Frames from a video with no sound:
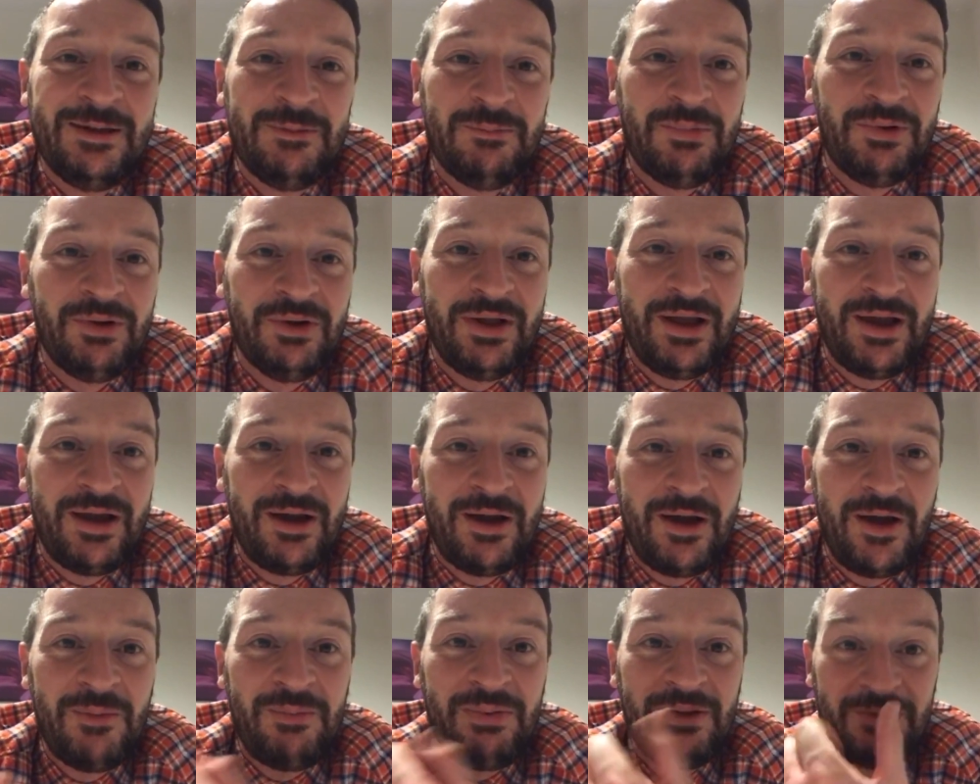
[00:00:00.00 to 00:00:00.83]
But yeah, I
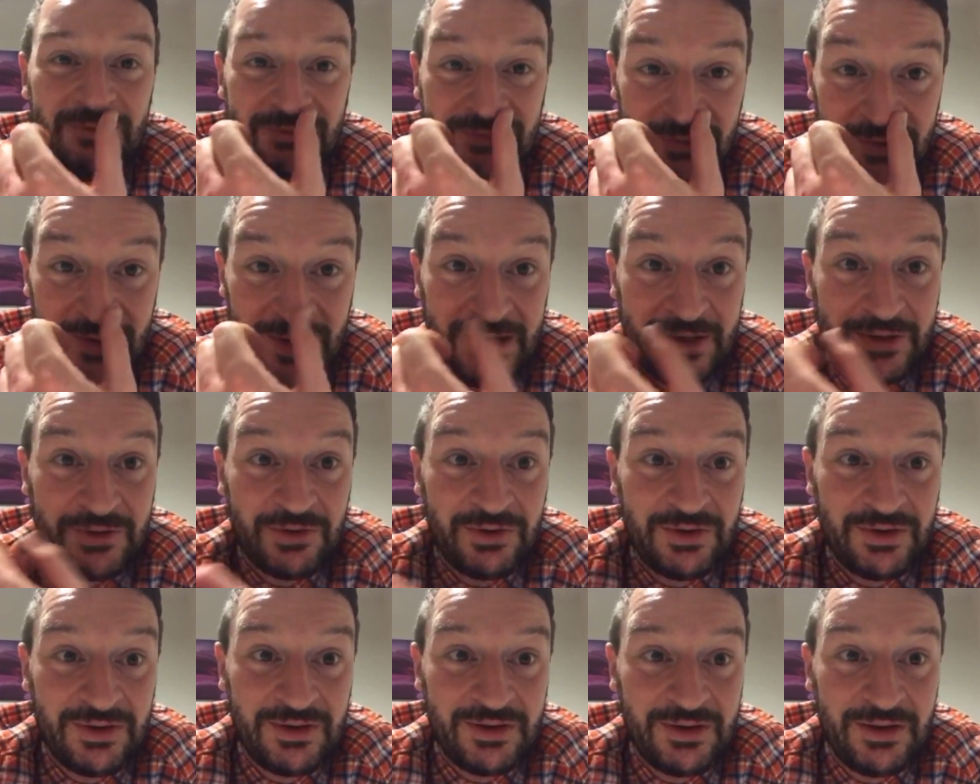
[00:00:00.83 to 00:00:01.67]
hope it was really
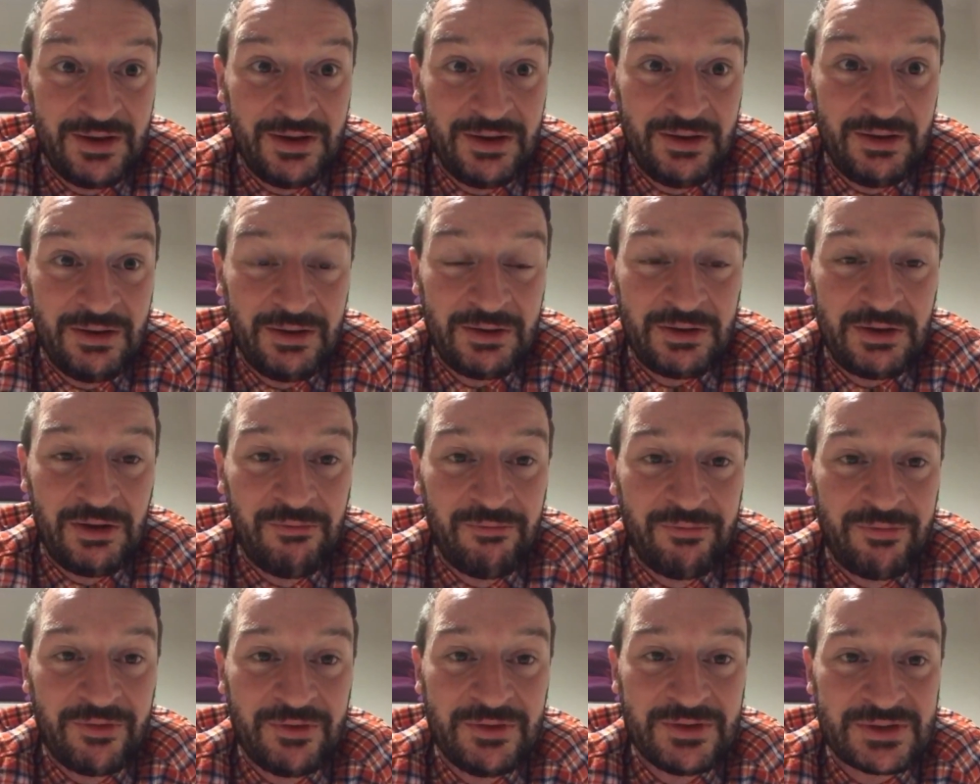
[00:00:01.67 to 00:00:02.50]
good
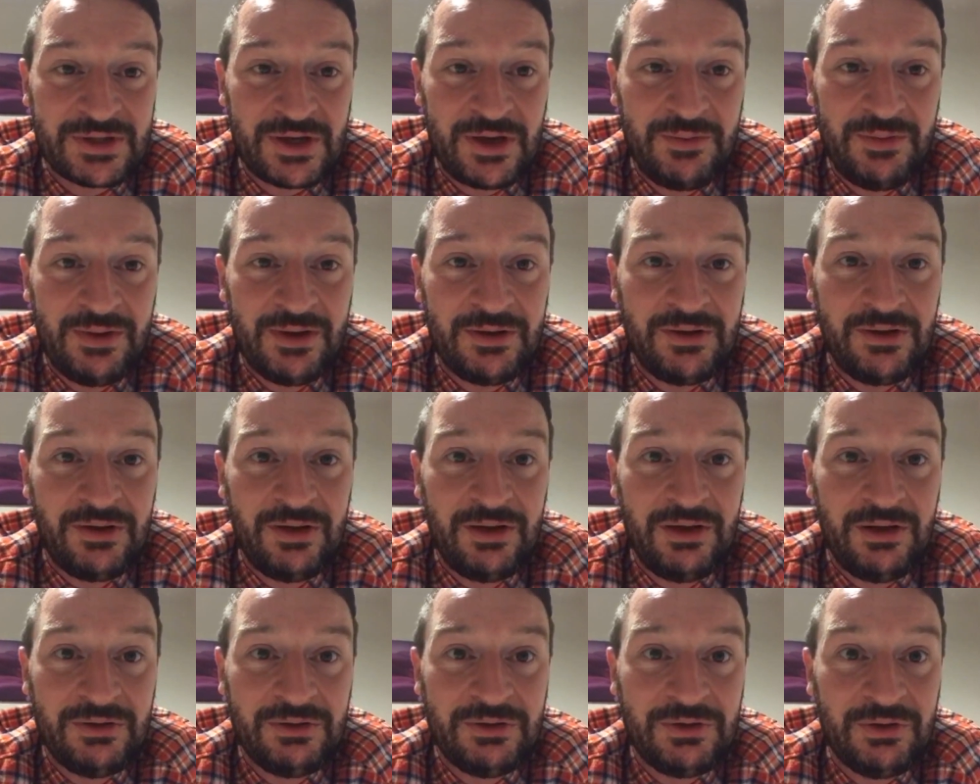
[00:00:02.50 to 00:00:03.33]
conference. I hope you got a
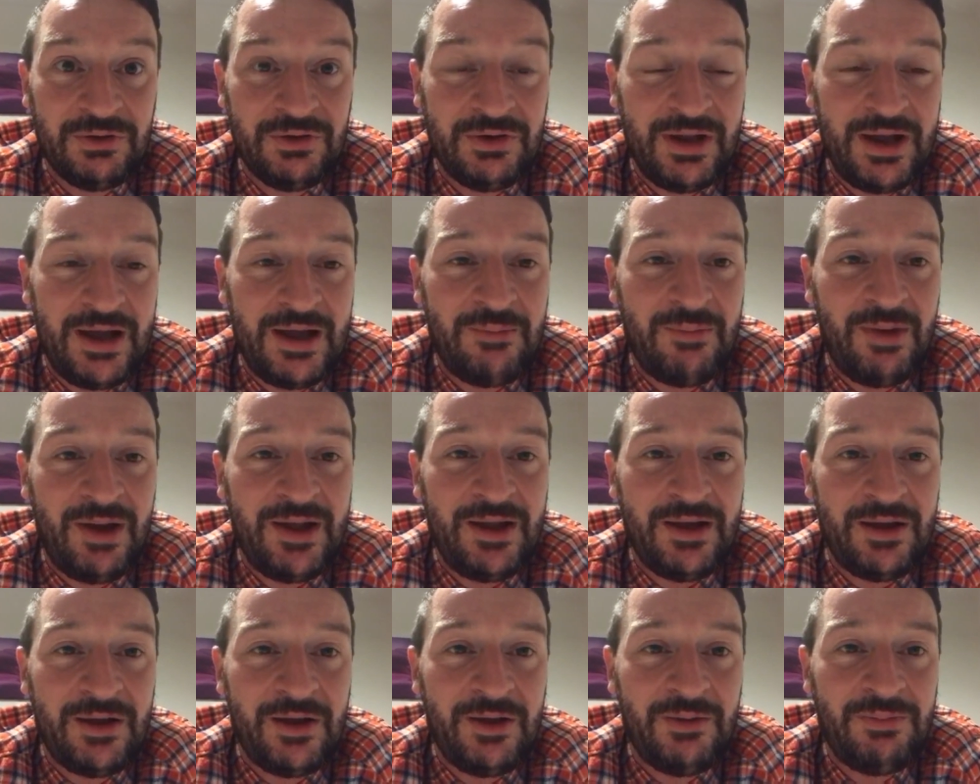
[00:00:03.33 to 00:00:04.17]
lot done there,
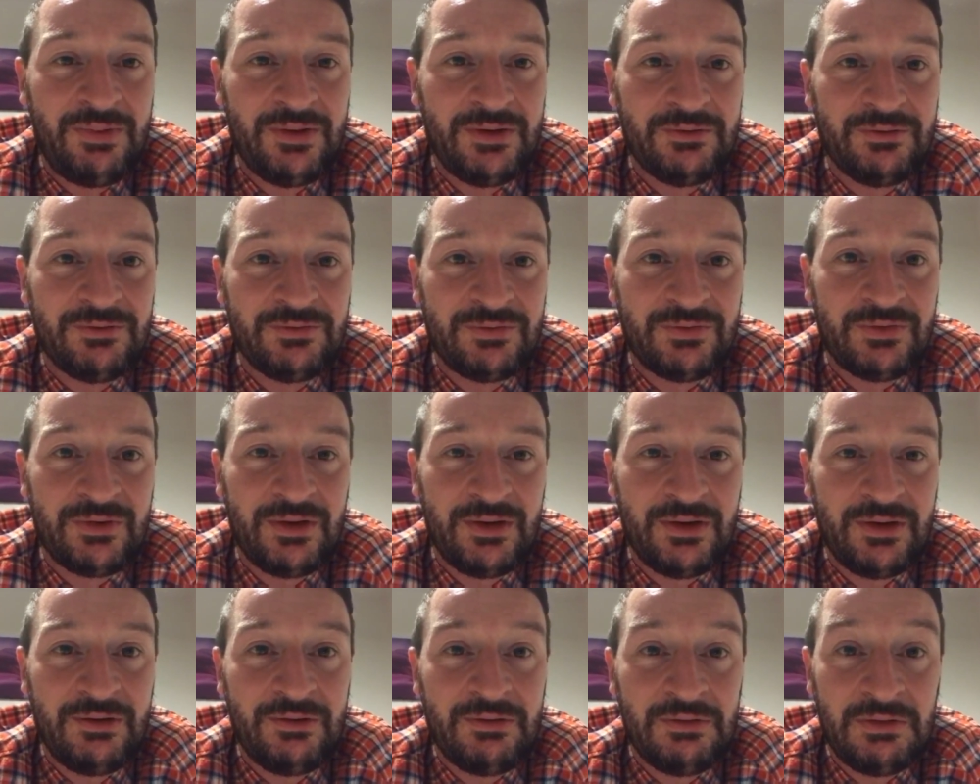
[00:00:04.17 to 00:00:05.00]
mate. I hope it was
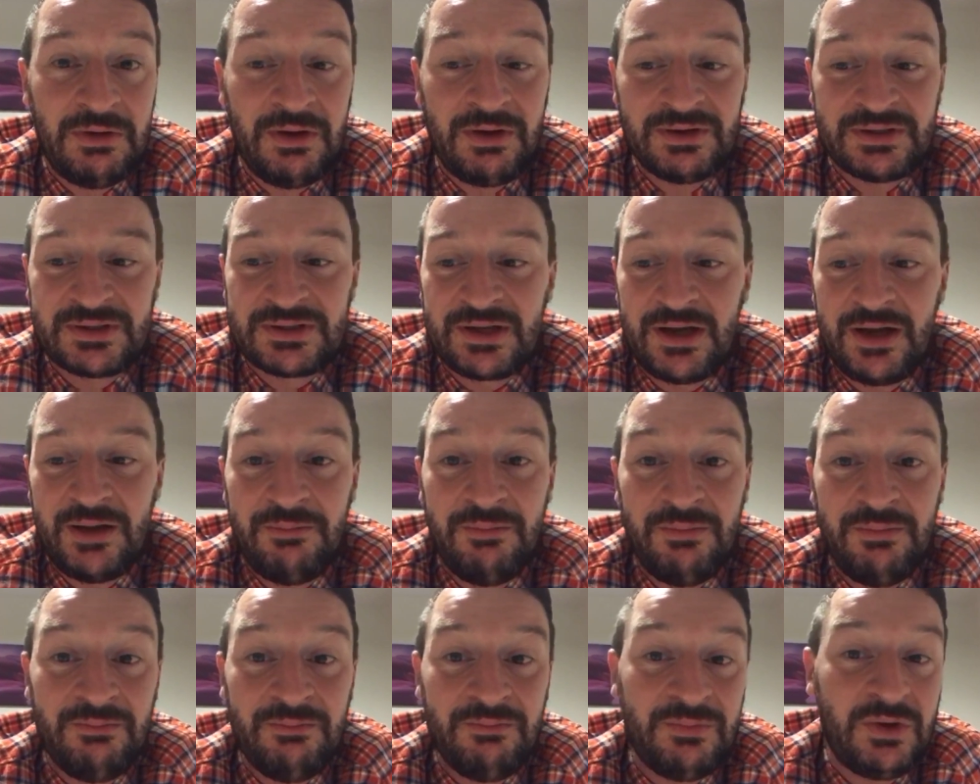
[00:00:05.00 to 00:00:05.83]
a nice
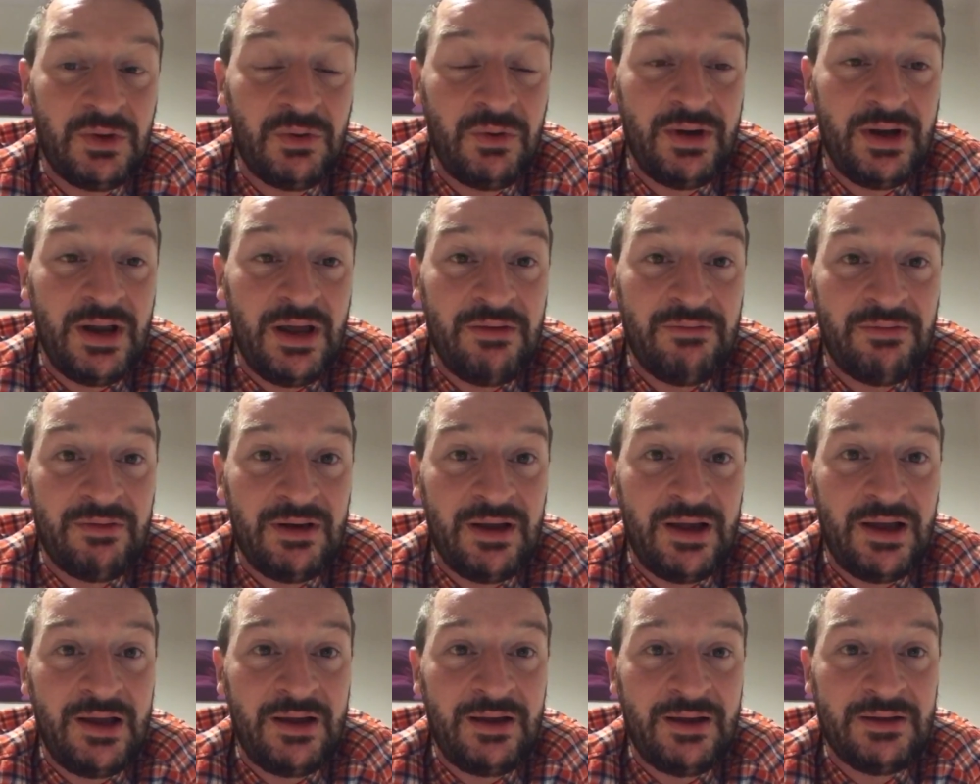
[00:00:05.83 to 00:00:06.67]
time going over
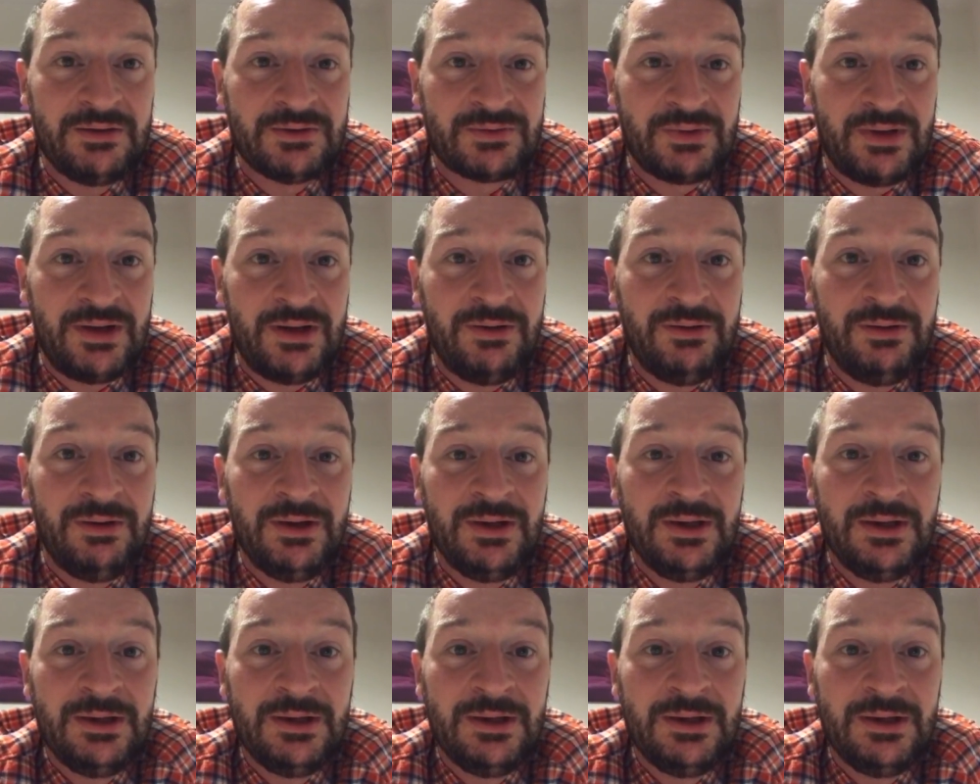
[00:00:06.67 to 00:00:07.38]
there as well.